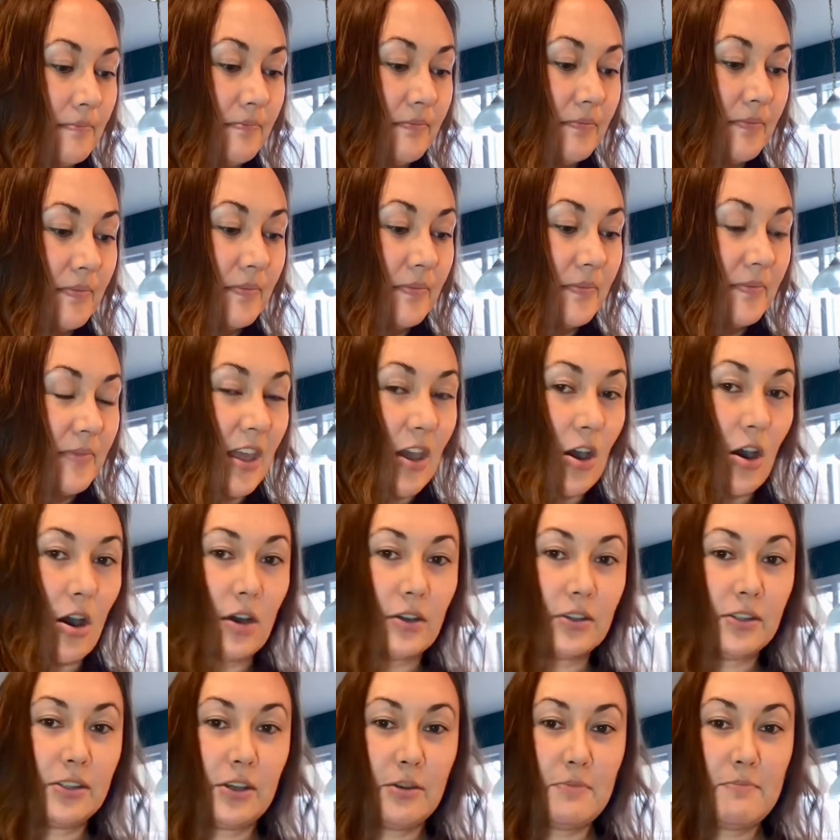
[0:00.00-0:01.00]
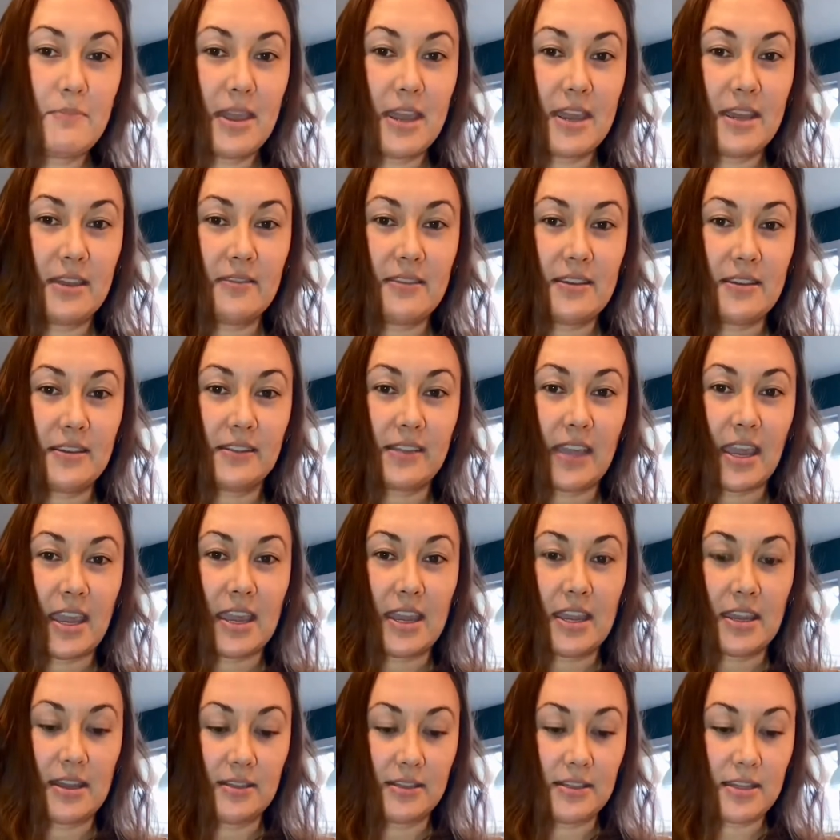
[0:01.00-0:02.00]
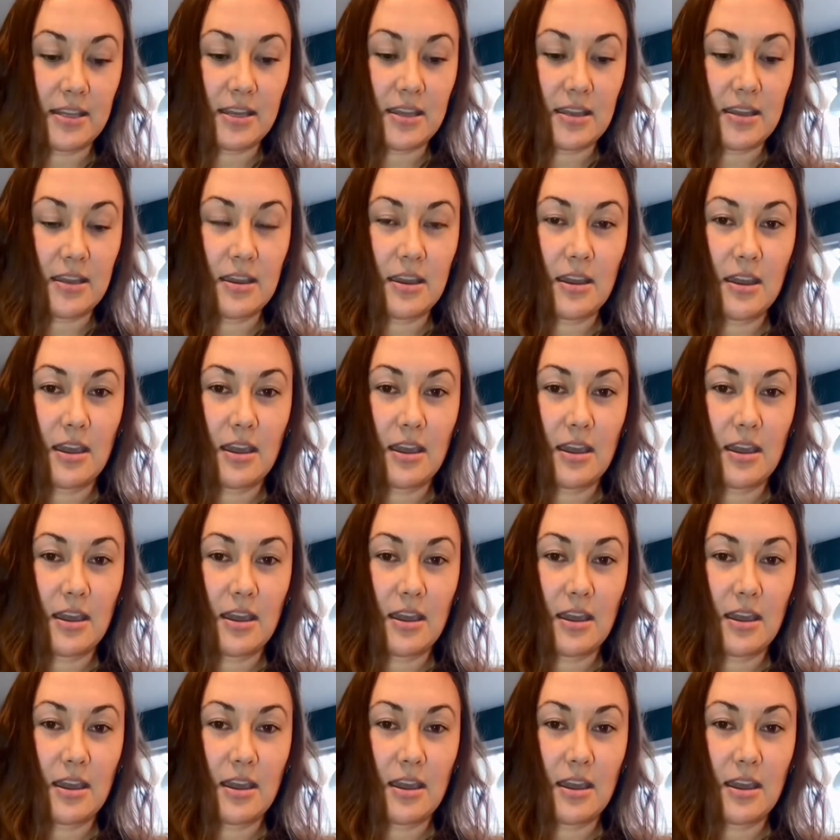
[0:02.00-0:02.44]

they also make these handy